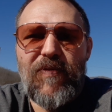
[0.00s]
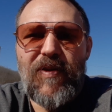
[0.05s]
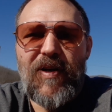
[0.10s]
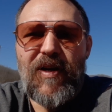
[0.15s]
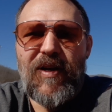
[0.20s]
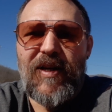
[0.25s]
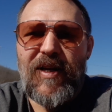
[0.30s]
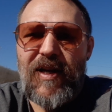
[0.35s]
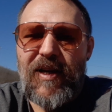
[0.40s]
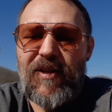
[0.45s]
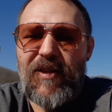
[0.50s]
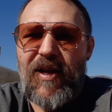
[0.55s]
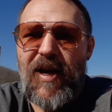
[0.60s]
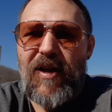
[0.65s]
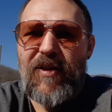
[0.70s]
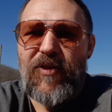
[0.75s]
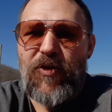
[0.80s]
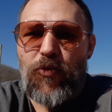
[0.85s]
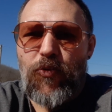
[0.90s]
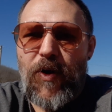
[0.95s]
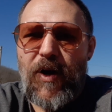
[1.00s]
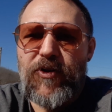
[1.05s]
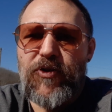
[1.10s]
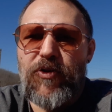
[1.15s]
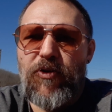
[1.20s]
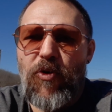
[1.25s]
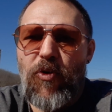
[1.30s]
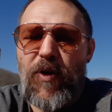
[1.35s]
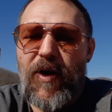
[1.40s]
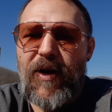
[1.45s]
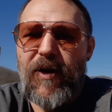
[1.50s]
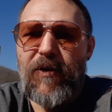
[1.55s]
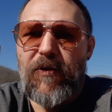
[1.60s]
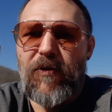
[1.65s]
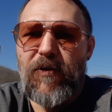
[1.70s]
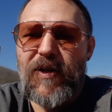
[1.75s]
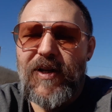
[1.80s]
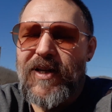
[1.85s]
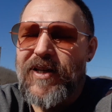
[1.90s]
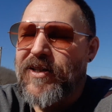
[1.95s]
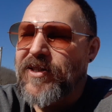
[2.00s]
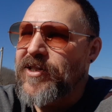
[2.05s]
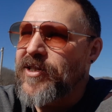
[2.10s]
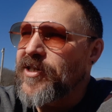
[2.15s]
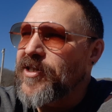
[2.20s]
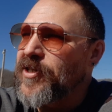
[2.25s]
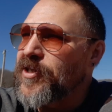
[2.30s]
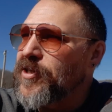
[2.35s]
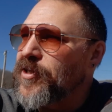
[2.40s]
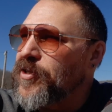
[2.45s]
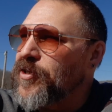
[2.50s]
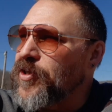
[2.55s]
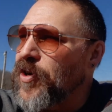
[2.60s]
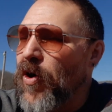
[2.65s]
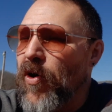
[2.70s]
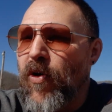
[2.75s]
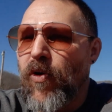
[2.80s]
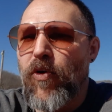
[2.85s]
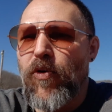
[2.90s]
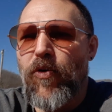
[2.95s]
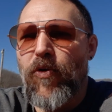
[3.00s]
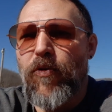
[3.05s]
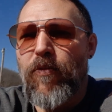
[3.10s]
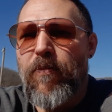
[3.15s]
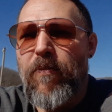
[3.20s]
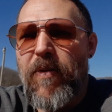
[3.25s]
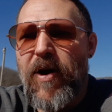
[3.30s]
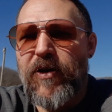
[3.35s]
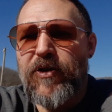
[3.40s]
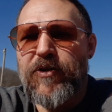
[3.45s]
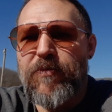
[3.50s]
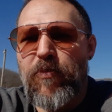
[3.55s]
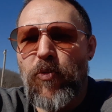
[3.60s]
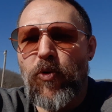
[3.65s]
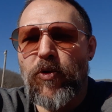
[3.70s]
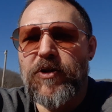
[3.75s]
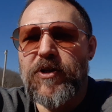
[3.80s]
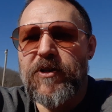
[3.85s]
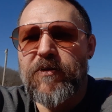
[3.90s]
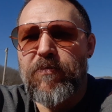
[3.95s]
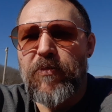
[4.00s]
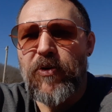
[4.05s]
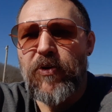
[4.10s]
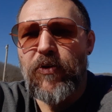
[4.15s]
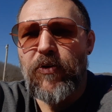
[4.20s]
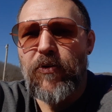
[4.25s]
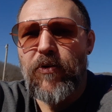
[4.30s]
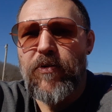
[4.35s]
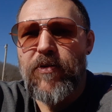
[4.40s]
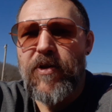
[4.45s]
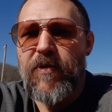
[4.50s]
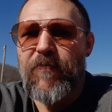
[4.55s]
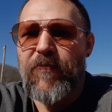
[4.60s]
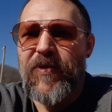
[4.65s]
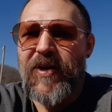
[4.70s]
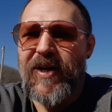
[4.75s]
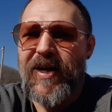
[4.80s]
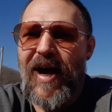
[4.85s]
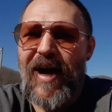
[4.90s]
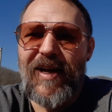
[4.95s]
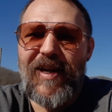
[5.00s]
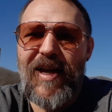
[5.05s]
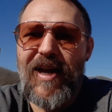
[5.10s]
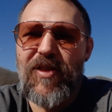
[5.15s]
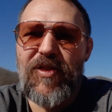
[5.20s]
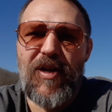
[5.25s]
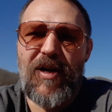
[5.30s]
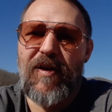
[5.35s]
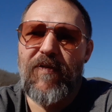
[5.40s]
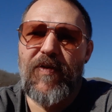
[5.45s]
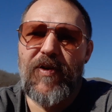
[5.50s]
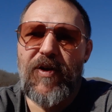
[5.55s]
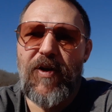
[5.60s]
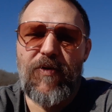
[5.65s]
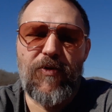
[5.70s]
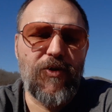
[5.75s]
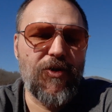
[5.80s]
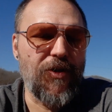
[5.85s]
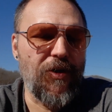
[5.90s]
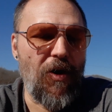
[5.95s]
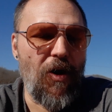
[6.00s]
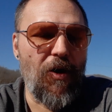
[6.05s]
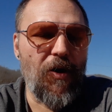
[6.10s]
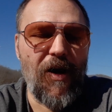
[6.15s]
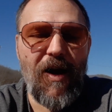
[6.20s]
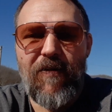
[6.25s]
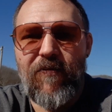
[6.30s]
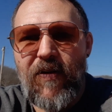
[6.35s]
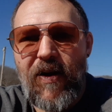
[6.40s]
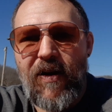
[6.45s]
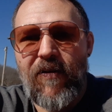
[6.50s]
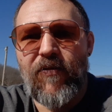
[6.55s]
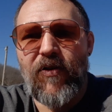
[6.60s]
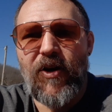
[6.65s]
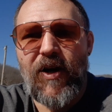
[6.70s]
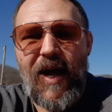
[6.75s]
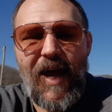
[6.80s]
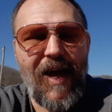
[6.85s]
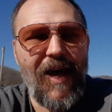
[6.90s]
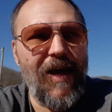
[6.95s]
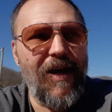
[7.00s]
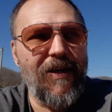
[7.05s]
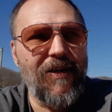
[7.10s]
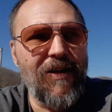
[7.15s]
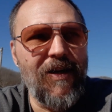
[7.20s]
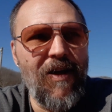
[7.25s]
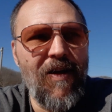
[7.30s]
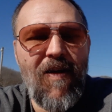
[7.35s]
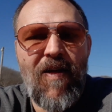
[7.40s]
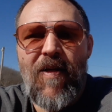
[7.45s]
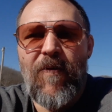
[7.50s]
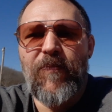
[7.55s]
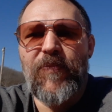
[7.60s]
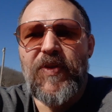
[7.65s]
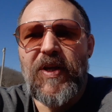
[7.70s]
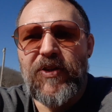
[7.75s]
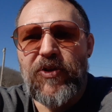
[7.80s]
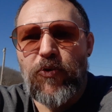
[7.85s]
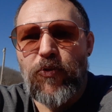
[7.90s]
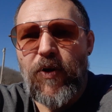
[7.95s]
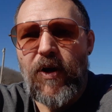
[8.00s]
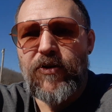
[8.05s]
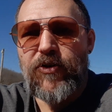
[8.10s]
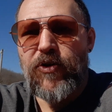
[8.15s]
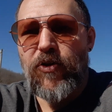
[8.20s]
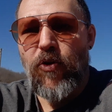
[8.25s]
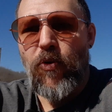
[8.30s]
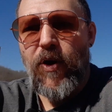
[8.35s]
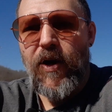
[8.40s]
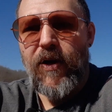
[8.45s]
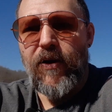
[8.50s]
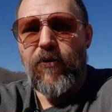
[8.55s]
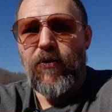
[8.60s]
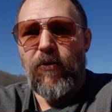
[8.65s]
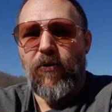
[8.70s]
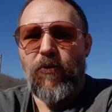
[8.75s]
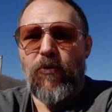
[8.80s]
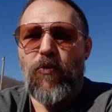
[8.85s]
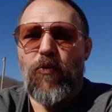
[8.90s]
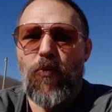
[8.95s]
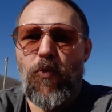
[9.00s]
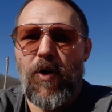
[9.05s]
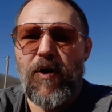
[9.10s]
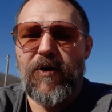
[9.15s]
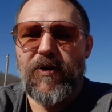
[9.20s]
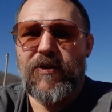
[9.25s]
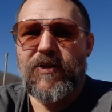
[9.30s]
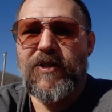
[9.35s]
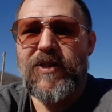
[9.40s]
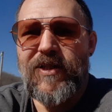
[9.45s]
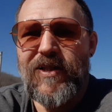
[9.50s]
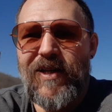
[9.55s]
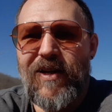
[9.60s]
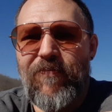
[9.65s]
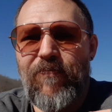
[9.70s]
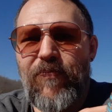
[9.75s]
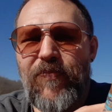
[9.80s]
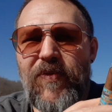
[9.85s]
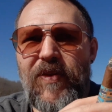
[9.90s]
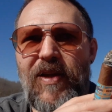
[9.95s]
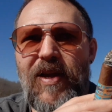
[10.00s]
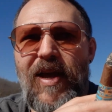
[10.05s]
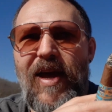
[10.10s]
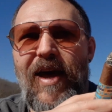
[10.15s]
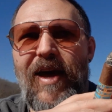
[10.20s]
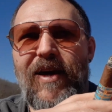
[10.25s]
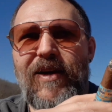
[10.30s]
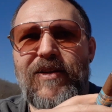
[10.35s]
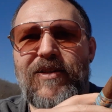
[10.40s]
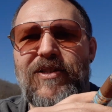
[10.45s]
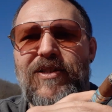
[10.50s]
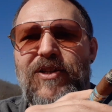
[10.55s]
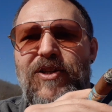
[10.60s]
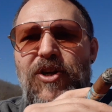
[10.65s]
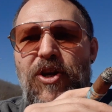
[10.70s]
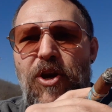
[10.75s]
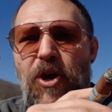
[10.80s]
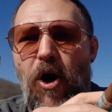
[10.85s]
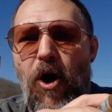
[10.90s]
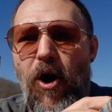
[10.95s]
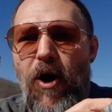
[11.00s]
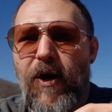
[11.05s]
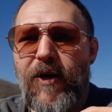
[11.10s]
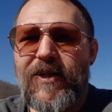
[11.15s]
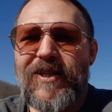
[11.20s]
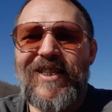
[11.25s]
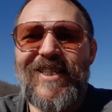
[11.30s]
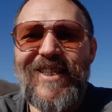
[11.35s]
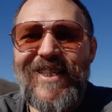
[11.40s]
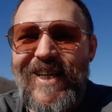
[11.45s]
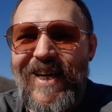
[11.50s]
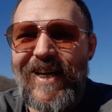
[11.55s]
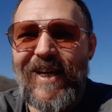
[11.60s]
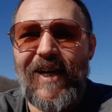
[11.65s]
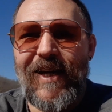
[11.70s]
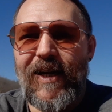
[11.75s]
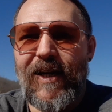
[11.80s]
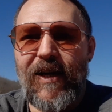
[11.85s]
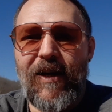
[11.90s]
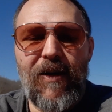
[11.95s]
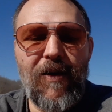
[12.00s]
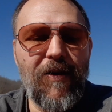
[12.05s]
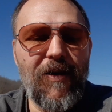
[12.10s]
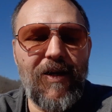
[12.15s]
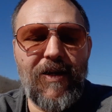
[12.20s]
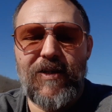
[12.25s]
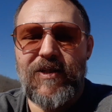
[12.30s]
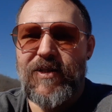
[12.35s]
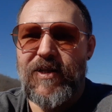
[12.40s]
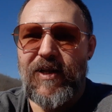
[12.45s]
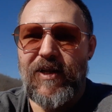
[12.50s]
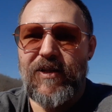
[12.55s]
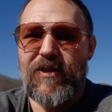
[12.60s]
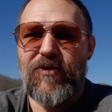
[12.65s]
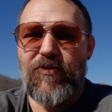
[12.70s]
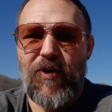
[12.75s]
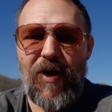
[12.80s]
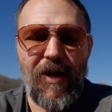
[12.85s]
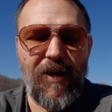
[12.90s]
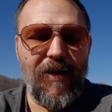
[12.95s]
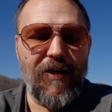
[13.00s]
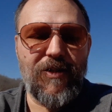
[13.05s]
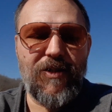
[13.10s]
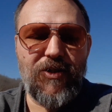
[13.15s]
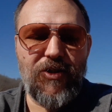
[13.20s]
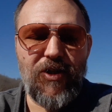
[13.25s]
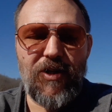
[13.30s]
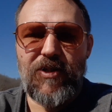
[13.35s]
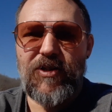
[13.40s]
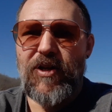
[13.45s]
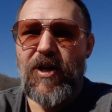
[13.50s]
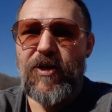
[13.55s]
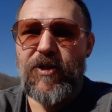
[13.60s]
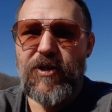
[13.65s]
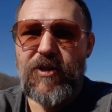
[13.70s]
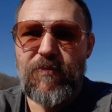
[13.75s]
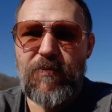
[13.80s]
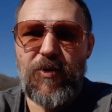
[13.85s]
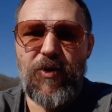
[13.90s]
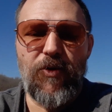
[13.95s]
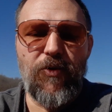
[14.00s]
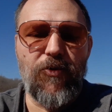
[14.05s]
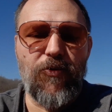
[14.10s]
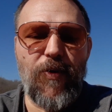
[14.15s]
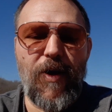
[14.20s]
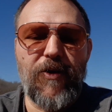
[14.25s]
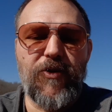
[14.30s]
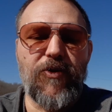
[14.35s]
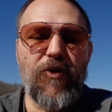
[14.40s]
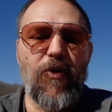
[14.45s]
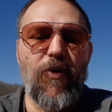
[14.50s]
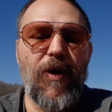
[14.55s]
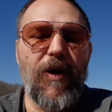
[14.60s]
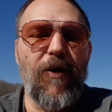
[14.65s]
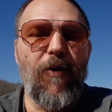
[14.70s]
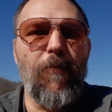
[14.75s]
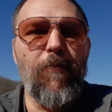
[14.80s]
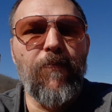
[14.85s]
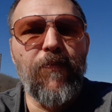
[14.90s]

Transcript: again, that the retrohale is so much more smooth than, I can't think of another cigar I've ever had that the retrohale was as non-stingy as this, right? It's just a smooth retrohale.